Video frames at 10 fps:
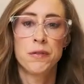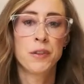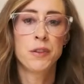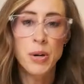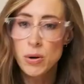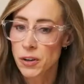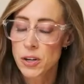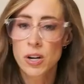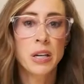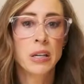Flip it
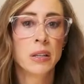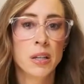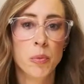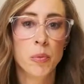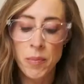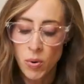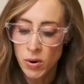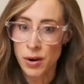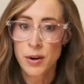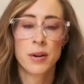over, cook it a little bit
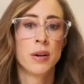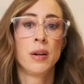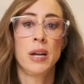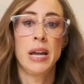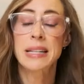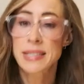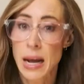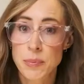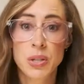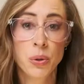more. It's
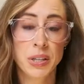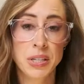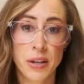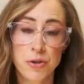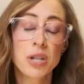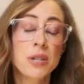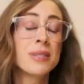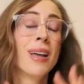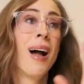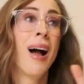absolutely
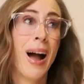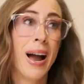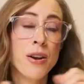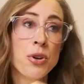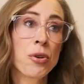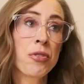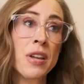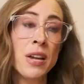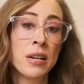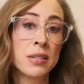delicious. I know you're
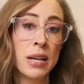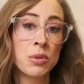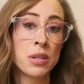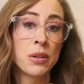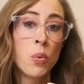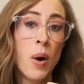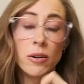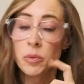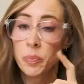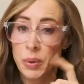thinking it sounds a little
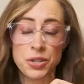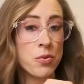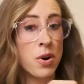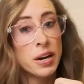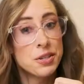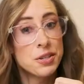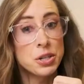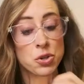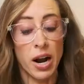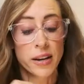wild, but don't knock it till
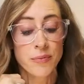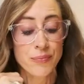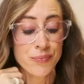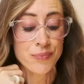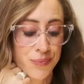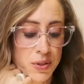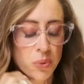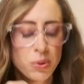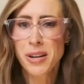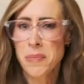you try it.
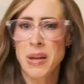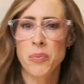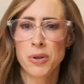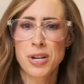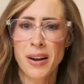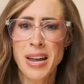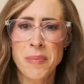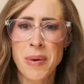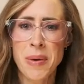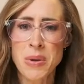So look at me. We're talking
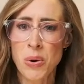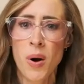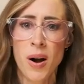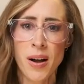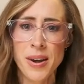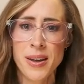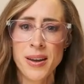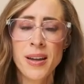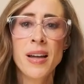about meal one